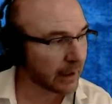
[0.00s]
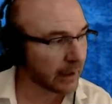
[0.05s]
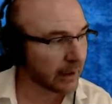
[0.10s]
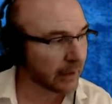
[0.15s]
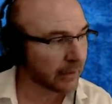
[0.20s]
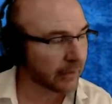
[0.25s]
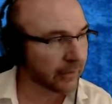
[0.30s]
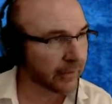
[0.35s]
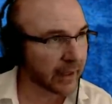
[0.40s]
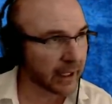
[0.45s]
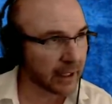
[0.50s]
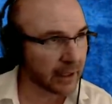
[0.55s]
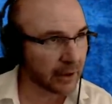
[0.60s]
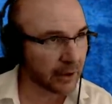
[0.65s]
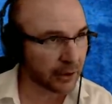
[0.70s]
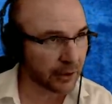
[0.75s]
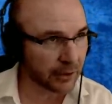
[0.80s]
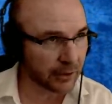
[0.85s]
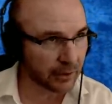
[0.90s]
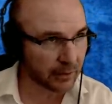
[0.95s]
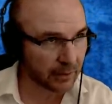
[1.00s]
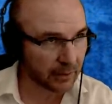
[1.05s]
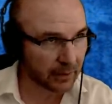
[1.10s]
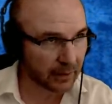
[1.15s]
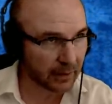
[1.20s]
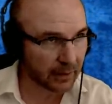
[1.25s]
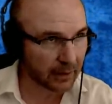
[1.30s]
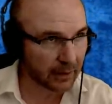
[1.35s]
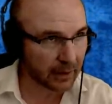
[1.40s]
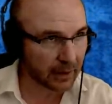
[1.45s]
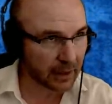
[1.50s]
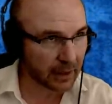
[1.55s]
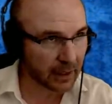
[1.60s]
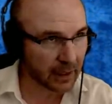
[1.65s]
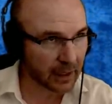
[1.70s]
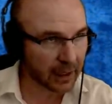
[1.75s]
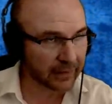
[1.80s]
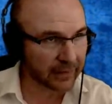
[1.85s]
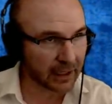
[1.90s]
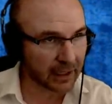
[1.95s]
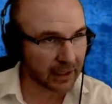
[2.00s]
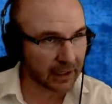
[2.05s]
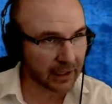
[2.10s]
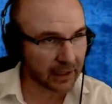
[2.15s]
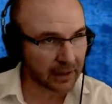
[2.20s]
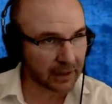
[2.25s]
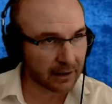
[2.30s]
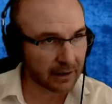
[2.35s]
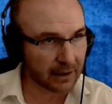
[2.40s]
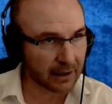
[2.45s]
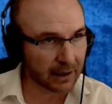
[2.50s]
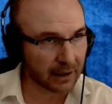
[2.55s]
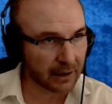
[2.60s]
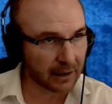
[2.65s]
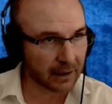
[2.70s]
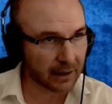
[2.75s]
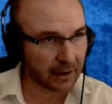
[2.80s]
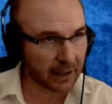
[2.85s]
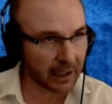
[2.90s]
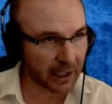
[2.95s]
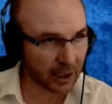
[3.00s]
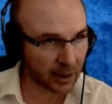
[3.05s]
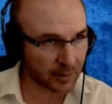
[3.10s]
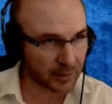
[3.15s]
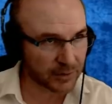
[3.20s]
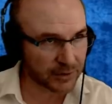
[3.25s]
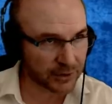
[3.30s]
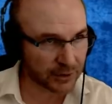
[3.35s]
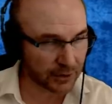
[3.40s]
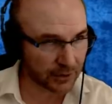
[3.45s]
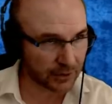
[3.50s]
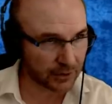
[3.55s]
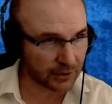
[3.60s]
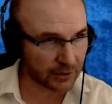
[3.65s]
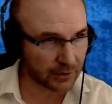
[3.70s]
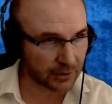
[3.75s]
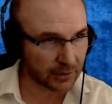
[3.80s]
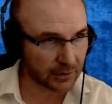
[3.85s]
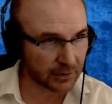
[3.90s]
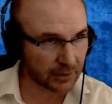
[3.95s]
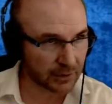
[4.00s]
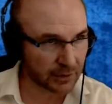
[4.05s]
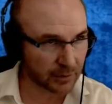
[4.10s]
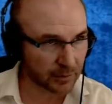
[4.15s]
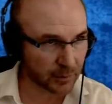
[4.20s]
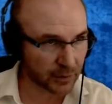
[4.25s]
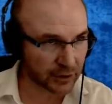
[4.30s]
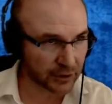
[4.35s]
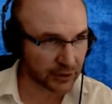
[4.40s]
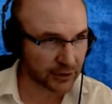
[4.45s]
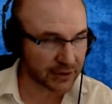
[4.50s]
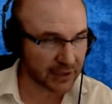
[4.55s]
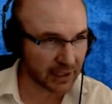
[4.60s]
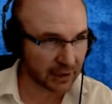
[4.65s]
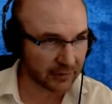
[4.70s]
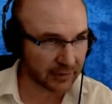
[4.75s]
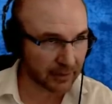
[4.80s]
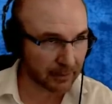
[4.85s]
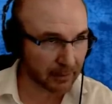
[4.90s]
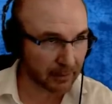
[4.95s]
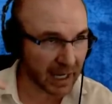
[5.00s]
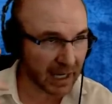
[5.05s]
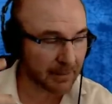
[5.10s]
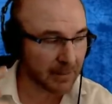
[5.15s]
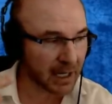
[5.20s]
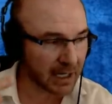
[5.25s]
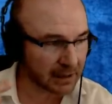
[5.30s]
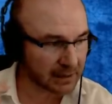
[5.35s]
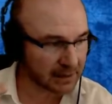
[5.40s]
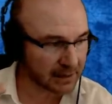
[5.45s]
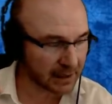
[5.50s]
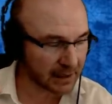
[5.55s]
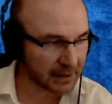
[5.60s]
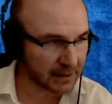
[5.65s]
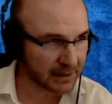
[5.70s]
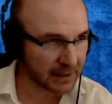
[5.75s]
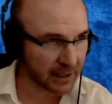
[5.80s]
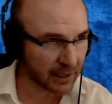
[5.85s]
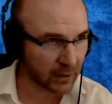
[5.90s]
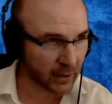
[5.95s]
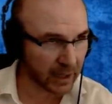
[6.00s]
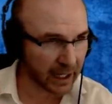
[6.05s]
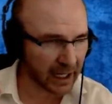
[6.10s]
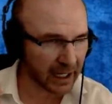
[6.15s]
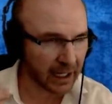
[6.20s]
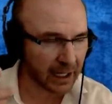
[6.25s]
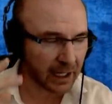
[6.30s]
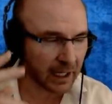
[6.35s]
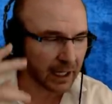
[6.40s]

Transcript: then I think it helps you to put yourself in my mindset and say, okay,